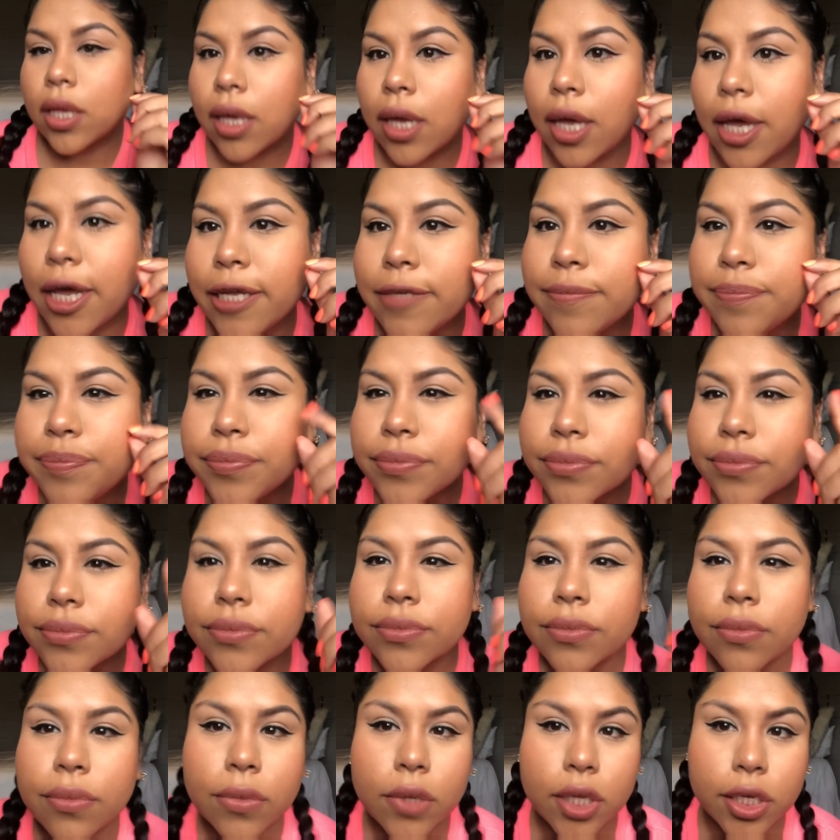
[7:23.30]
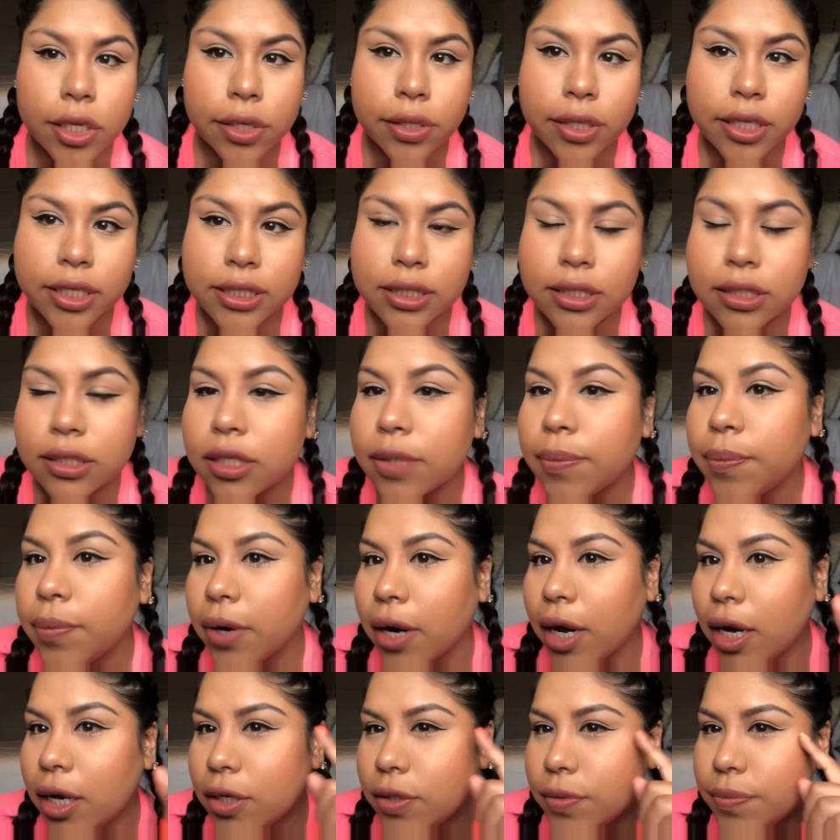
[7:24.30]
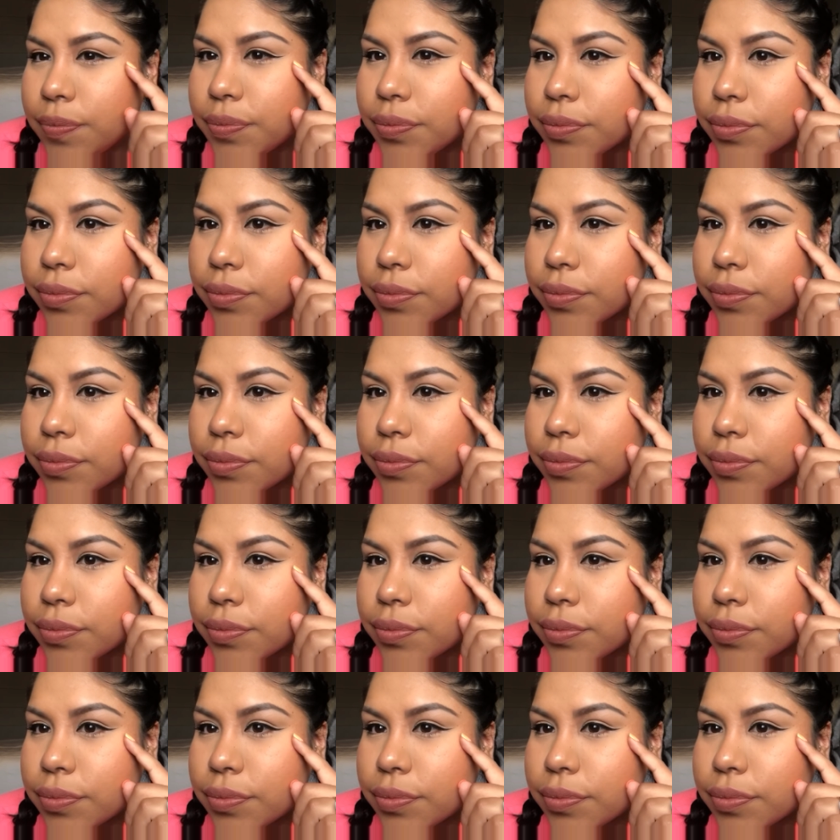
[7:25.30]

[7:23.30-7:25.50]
Okay, so this is the brow,